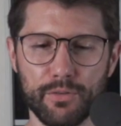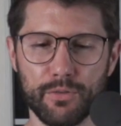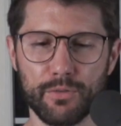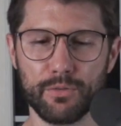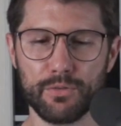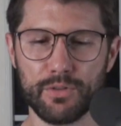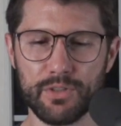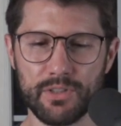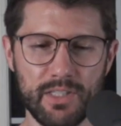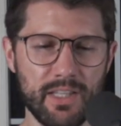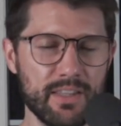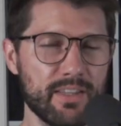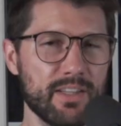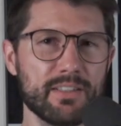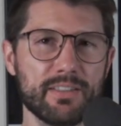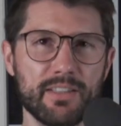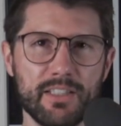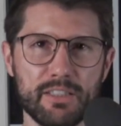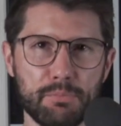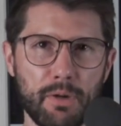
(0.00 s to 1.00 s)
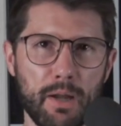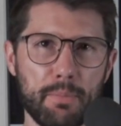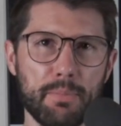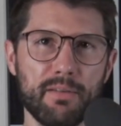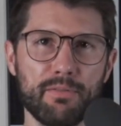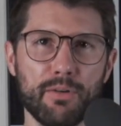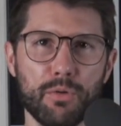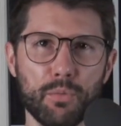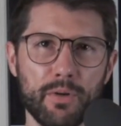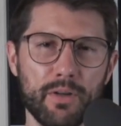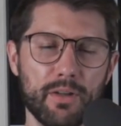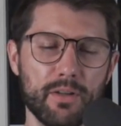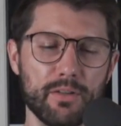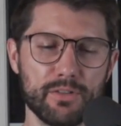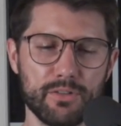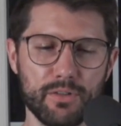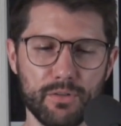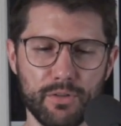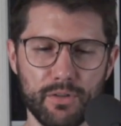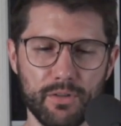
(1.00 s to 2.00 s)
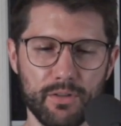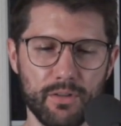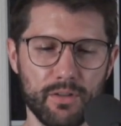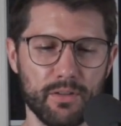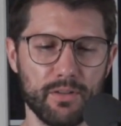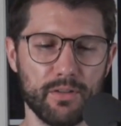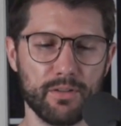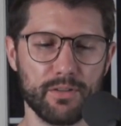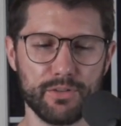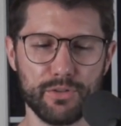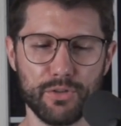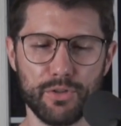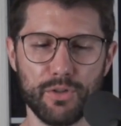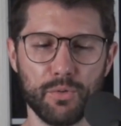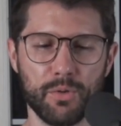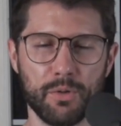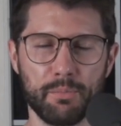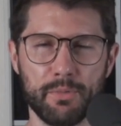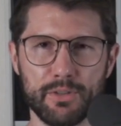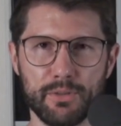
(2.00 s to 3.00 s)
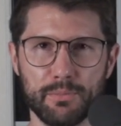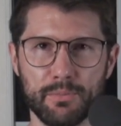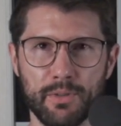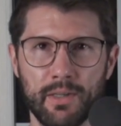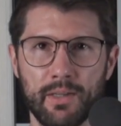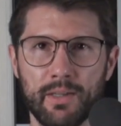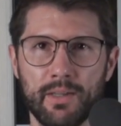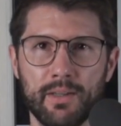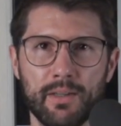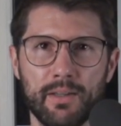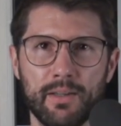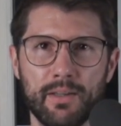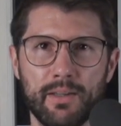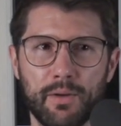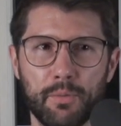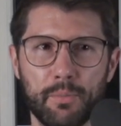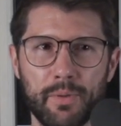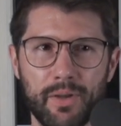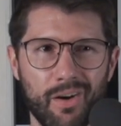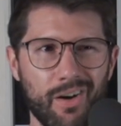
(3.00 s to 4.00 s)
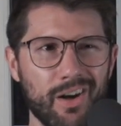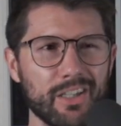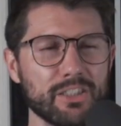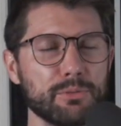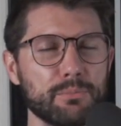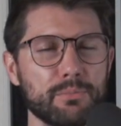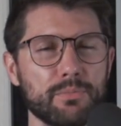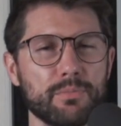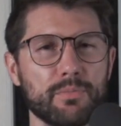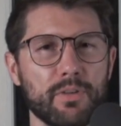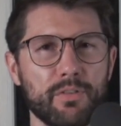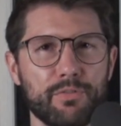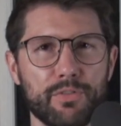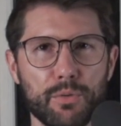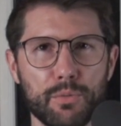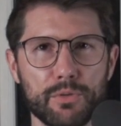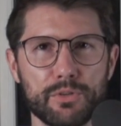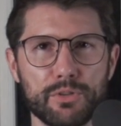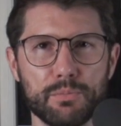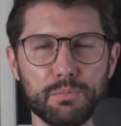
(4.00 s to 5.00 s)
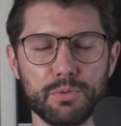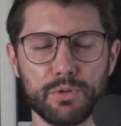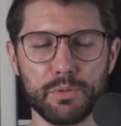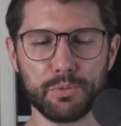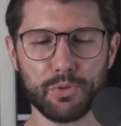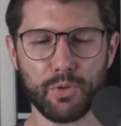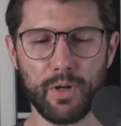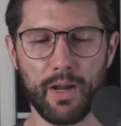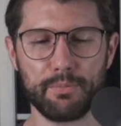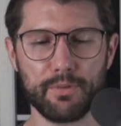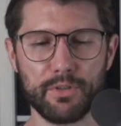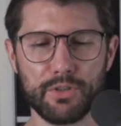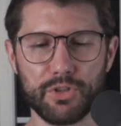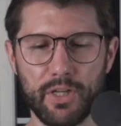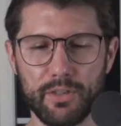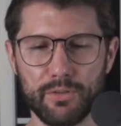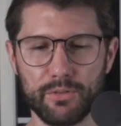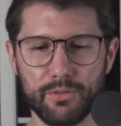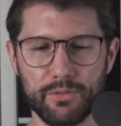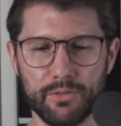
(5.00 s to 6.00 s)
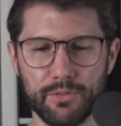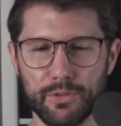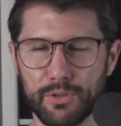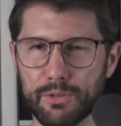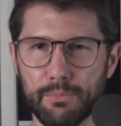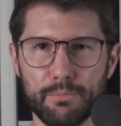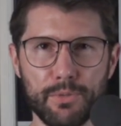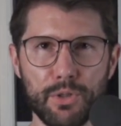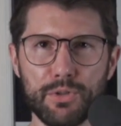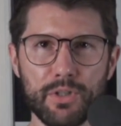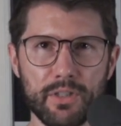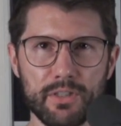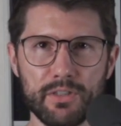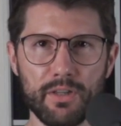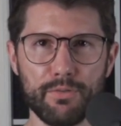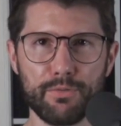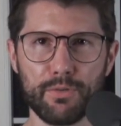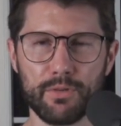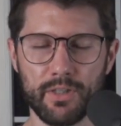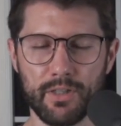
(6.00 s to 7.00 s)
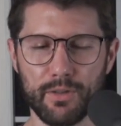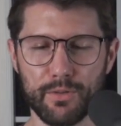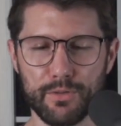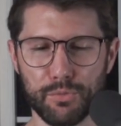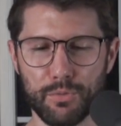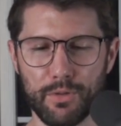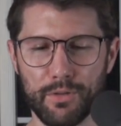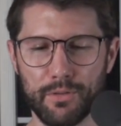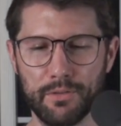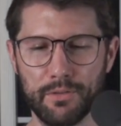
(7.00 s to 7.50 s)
see these things pop every week, so you don't want to miss them, it would be awesome if you would subscribe to the channel. There's some music stuff on here as well.